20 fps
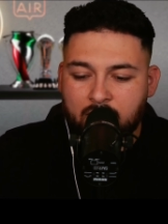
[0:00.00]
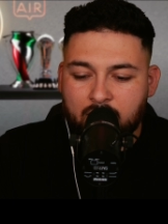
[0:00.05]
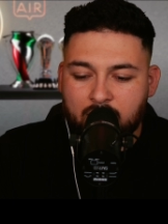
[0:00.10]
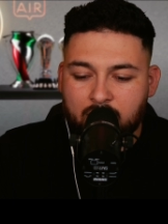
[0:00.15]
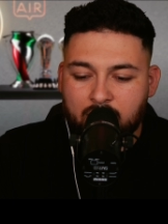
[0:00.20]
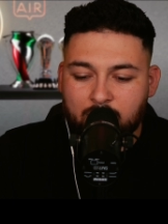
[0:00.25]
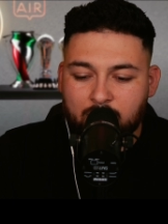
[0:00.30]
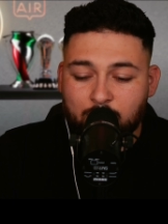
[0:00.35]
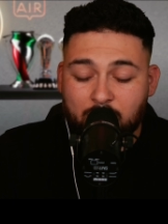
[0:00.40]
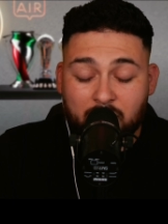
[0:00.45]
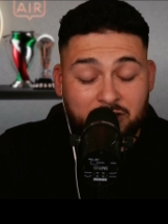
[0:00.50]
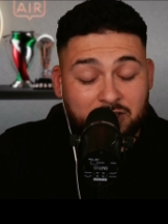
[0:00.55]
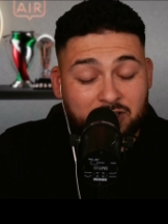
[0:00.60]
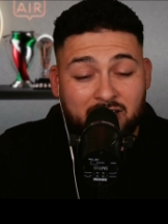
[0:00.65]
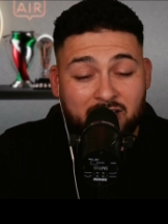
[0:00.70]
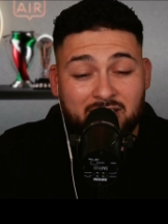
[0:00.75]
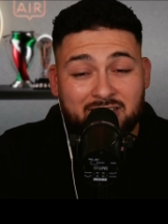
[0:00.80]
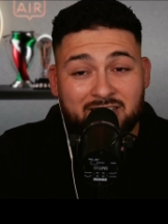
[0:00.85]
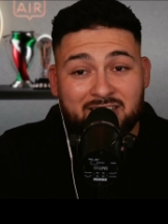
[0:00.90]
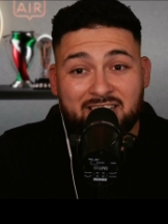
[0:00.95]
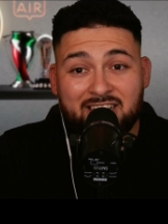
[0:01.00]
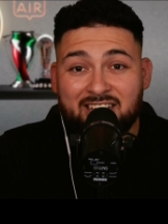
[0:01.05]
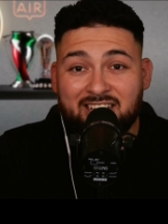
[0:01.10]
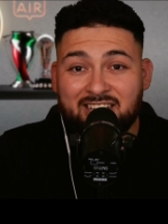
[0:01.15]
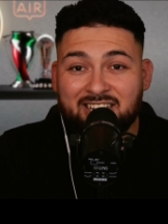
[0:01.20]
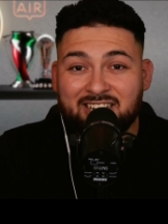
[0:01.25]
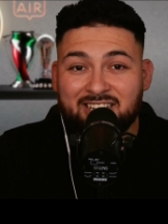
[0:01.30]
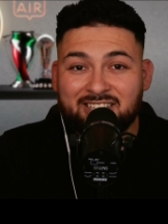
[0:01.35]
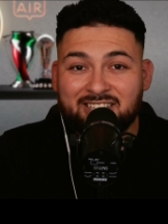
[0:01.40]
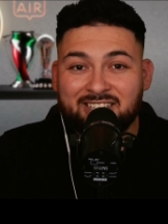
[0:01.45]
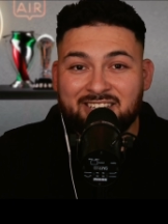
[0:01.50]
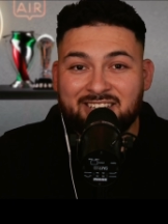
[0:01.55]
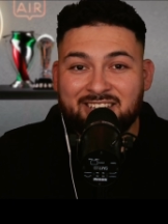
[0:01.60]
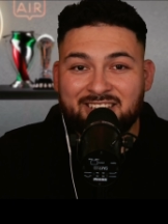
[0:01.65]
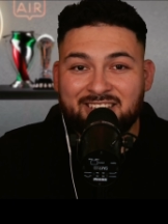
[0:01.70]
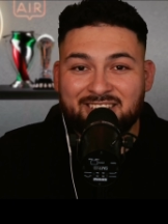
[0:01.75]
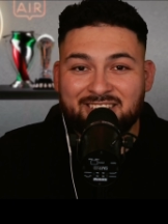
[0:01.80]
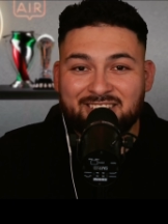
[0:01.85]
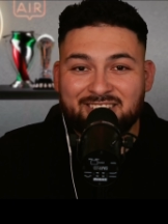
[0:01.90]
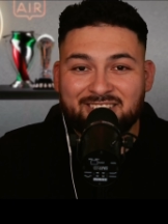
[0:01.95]
We actually got denied.
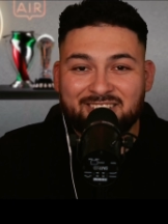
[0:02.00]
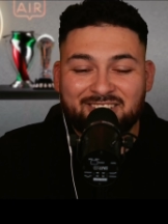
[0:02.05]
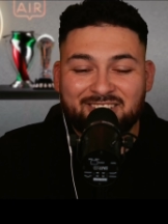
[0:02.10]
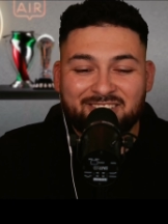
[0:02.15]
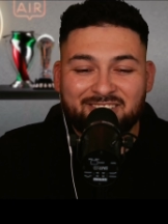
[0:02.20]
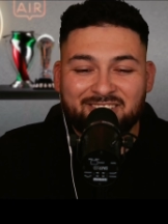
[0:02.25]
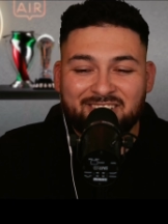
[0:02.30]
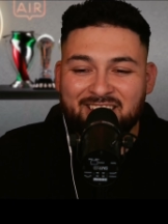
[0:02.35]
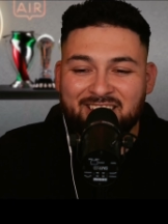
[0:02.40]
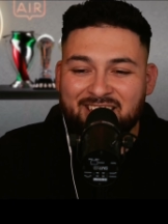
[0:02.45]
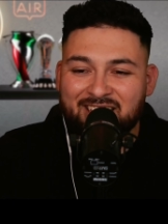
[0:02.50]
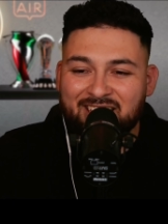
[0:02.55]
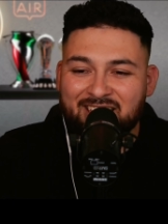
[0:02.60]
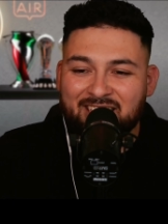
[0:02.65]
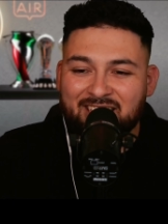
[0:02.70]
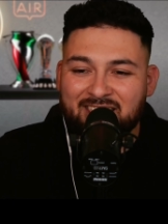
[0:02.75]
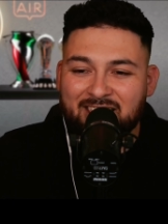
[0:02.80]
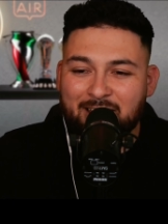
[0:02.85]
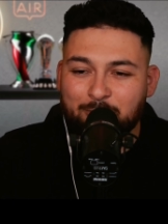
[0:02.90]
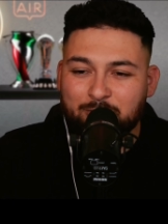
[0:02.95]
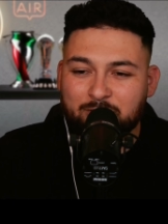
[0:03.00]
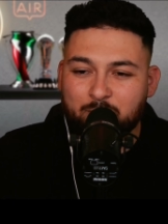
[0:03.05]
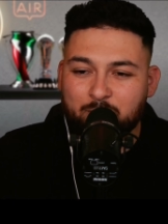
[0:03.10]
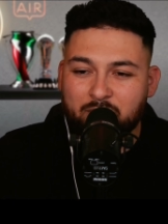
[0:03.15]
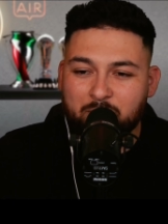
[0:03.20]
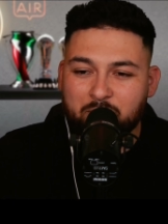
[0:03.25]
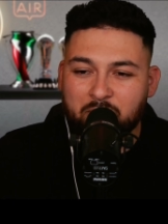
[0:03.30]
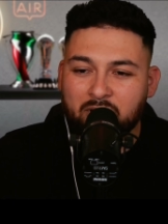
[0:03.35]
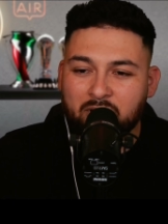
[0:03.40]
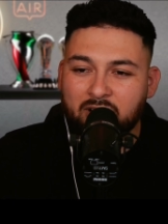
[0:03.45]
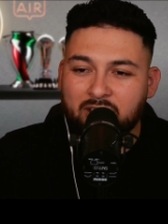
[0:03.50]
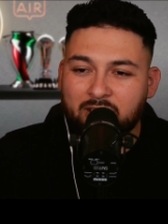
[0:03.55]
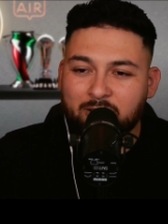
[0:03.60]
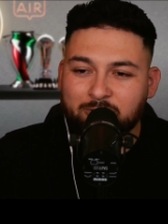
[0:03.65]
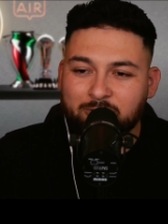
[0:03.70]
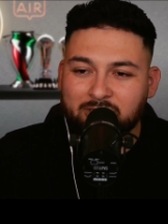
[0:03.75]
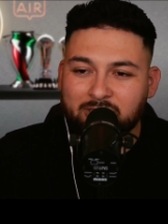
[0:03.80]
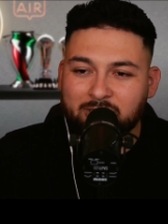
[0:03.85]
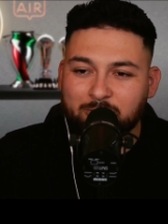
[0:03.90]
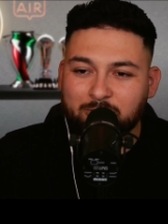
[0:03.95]
So that was a bummer. It
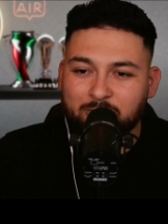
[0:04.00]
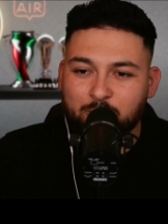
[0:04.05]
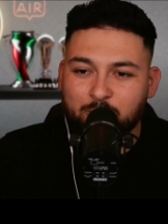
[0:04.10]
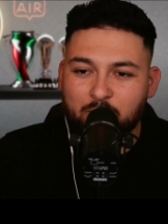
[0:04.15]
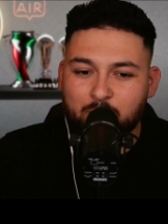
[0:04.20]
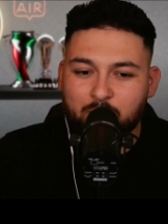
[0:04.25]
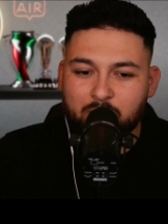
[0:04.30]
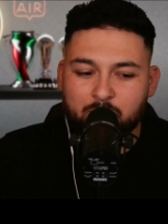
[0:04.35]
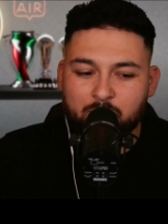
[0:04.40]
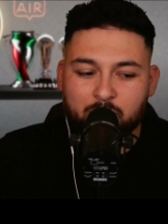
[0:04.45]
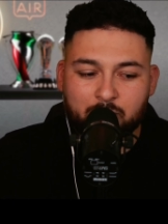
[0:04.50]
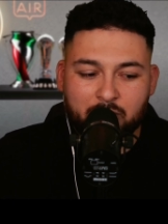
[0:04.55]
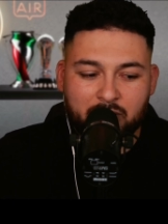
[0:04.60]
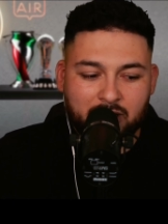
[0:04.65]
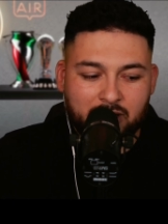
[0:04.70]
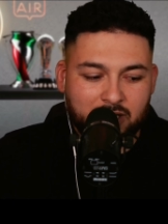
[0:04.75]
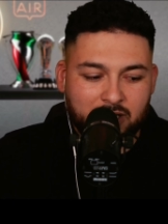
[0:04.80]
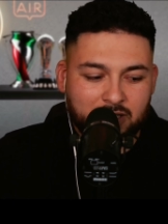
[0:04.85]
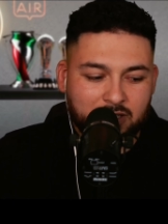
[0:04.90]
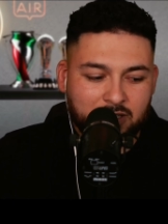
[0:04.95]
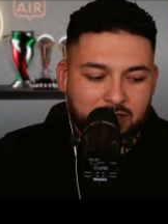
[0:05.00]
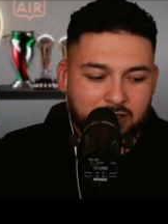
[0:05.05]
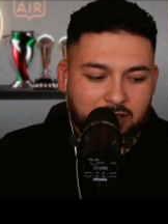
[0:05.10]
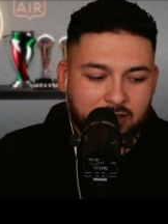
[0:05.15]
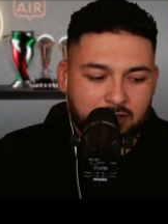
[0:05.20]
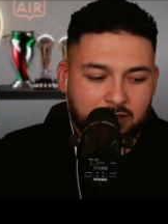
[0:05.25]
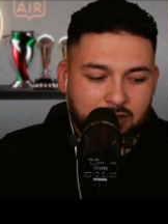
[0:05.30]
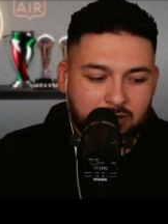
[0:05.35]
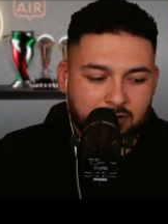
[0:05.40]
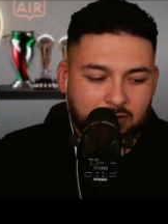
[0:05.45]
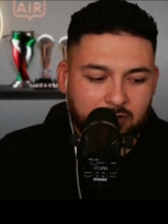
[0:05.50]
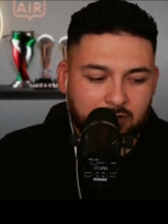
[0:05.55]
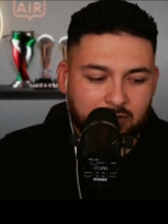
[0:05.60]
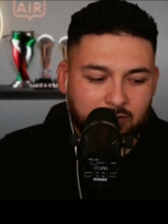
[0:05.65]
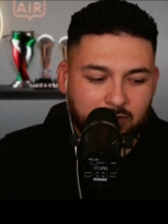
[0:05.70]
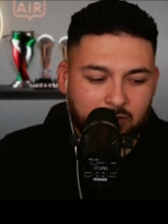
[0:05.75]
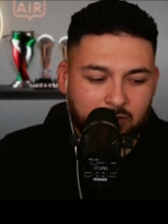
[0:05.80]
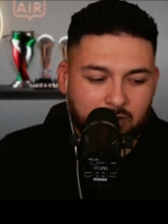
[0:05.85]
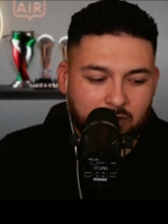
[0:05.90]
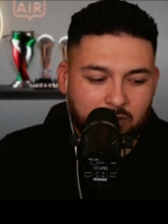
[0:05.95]
was a real bummer because
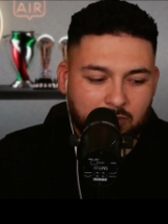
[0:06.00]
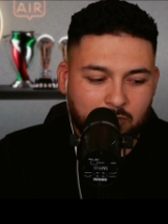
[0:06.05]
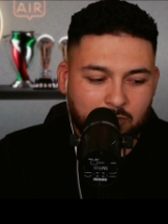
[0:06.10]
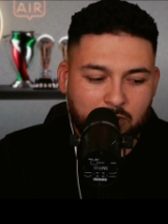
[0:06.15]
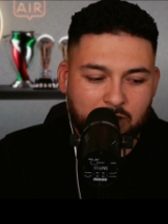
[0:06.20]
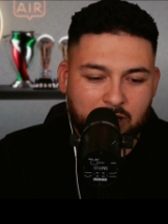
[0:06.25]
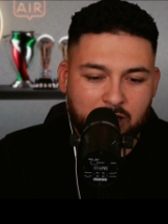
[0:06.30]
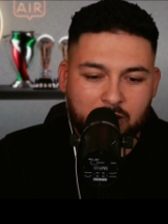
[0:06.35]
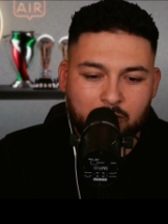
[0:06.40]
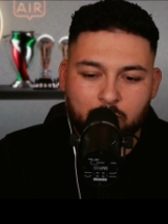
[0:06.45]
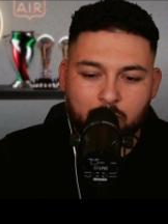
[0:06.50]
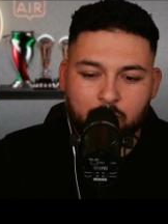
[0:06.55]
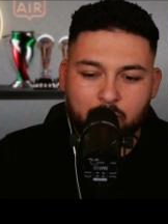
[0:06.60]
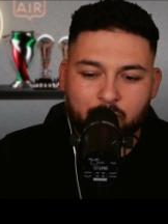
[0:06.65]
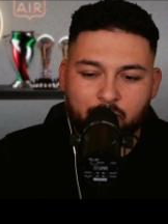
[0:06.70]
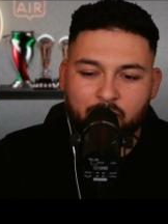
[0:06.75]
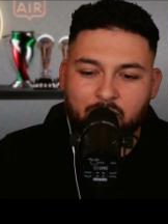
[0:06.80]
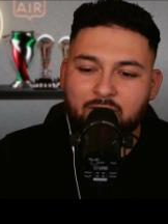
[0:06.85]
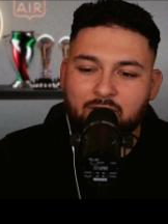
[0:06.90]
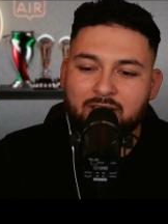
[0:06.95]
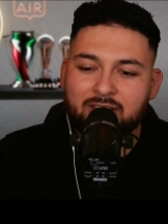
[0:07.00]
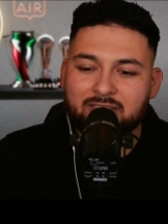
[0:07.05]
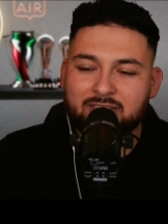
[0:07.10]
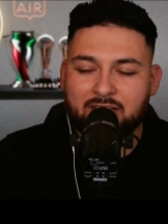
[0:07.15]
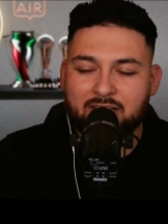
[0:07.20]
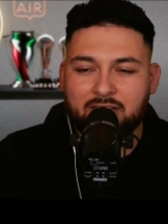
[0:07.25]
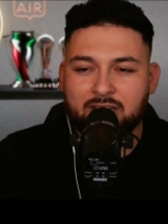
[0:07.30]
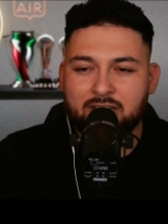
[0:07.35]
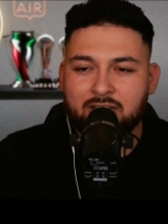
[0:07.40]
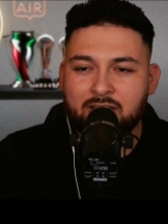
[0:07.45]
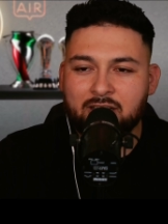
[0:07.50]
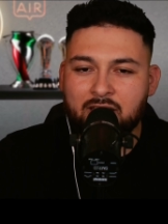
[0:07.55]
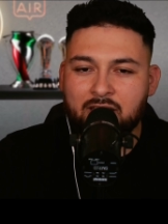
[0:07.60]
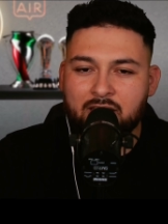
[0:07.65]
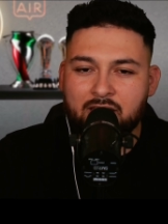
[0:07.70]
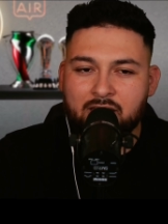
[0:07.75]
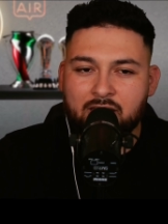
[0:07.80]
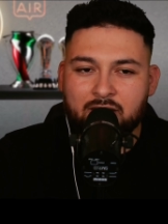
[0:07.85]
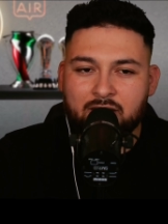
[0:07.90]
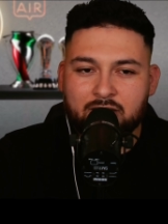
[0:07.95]
we were very excited
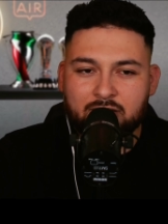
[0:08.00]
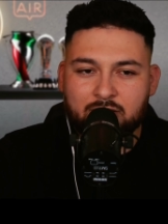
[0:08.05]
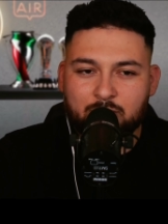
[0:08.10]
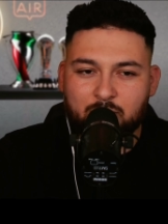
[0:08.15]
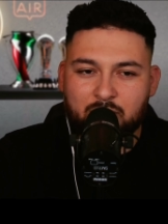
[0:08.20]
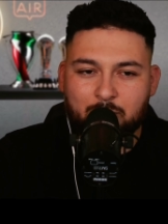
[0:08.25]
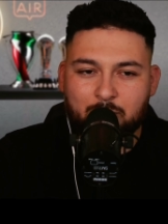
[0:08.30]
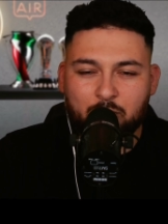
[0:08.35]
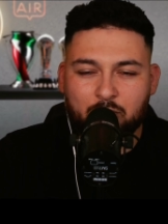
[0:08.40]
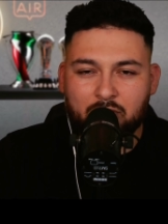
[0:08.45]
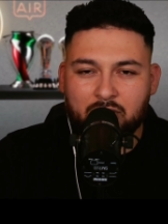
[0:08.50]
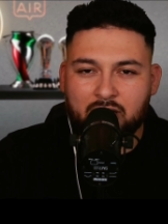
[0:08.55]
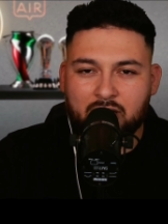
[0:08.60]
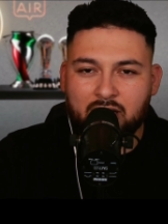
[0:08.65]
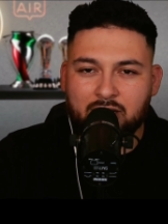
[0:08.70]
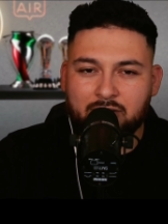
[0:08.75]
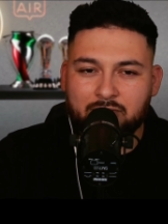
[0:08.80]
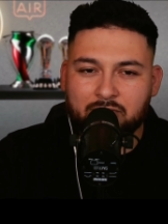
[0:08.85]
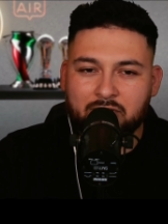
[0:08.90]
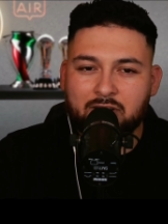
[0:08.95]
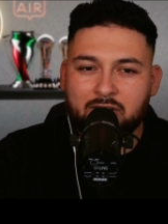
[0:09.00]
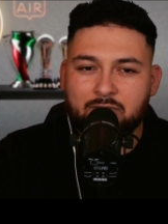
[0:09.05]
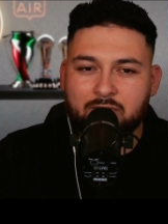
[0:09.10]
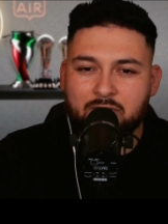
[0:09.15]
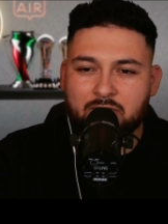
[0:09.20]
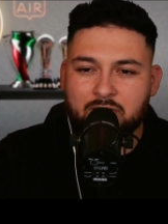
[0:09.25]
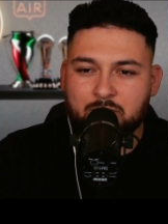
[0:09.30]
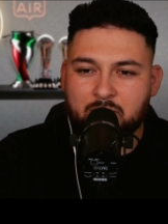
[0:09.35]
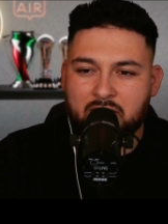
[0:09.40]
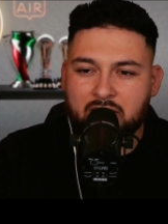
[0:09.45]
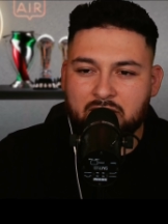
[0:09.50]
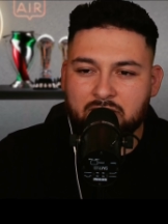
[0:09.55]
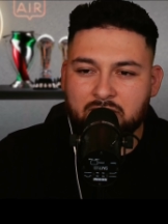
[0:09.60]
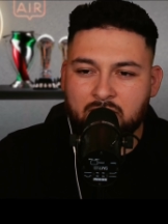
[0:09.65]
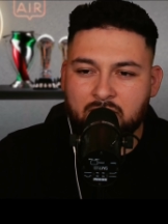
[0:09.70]
to be able to kind of cover this match.